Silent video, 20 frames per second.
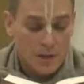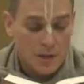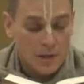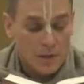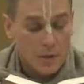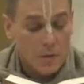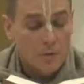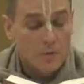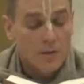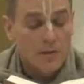
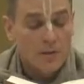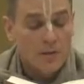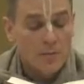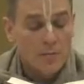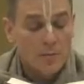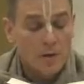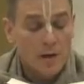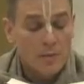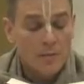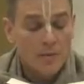that only the
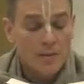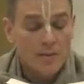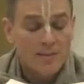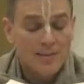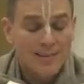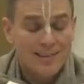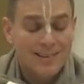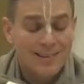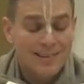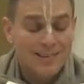
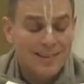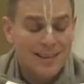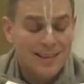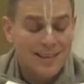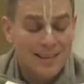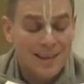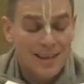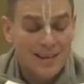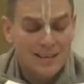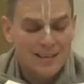Brahmanas and the
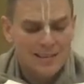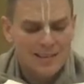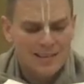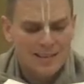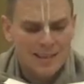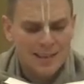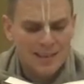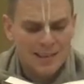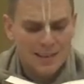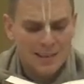
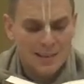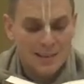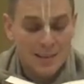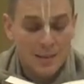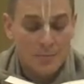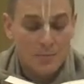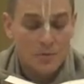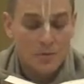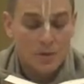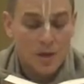sannyasis can
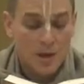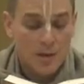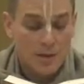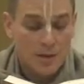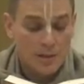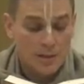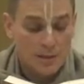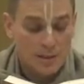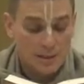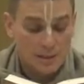accept
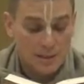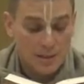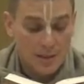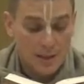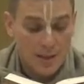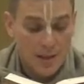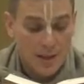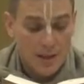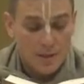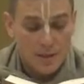charity.
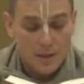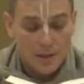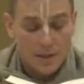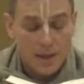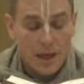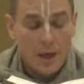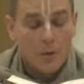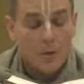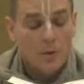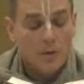The
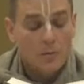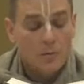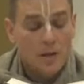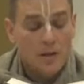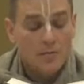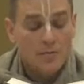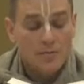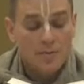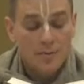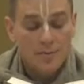cowherd
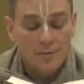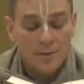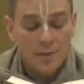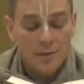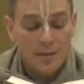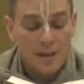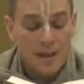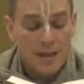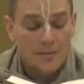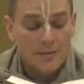men from
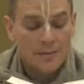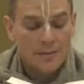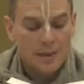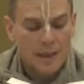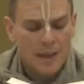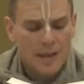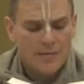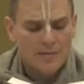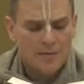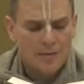Vrindavan
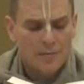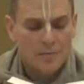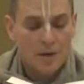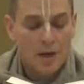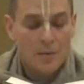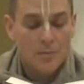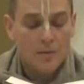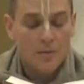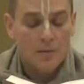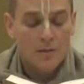gave the
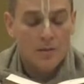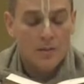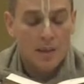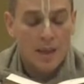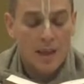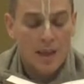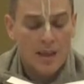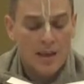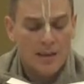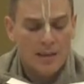Brahmanas
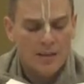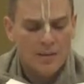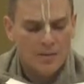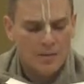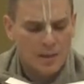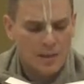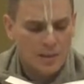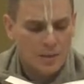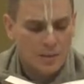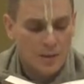
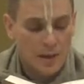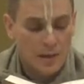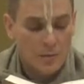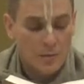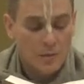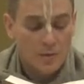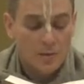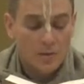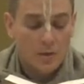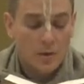cows
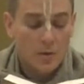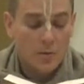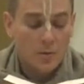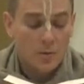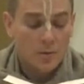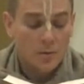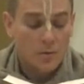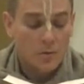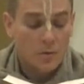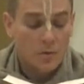decorated with
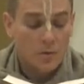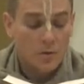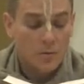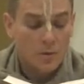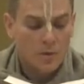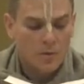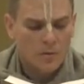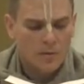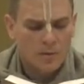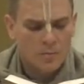golden ornaments